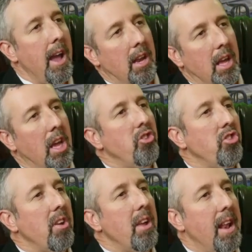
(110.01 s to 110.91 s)
In
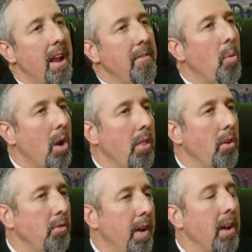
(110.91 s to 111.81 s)
each and every one of
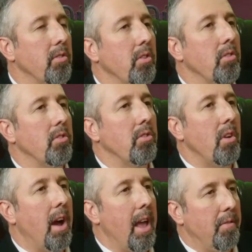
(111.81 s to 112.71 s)
those vessels,
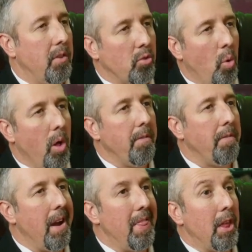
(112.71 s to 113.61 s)
I have
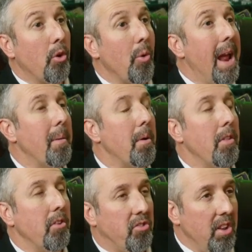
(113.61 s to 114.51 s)
disqualified the grammar,
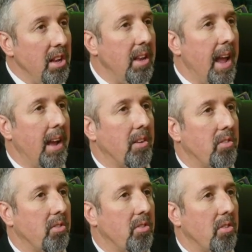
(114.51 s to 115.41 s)
the
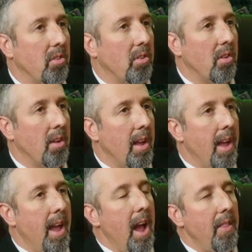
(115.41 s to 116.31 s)
syntax,
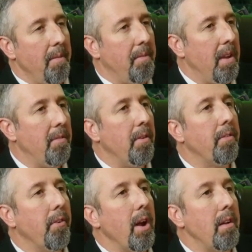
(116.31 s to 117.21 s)
and the fee for
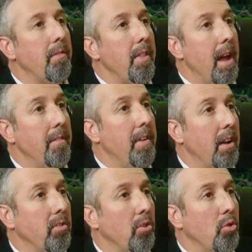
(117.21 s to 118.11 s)
freight for that
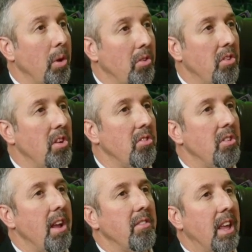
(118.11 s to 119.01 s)
vessel to exist
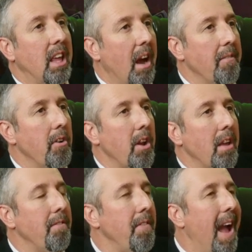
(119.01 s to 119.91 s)
as a
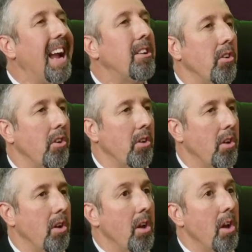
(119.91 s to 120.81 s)
governing factor
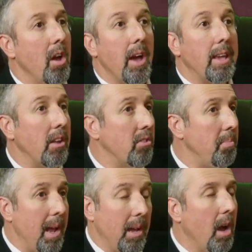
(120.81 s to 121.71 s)
against
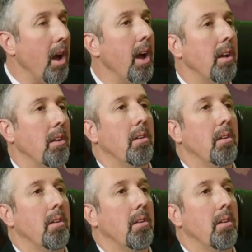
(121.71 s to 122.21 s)
mankind.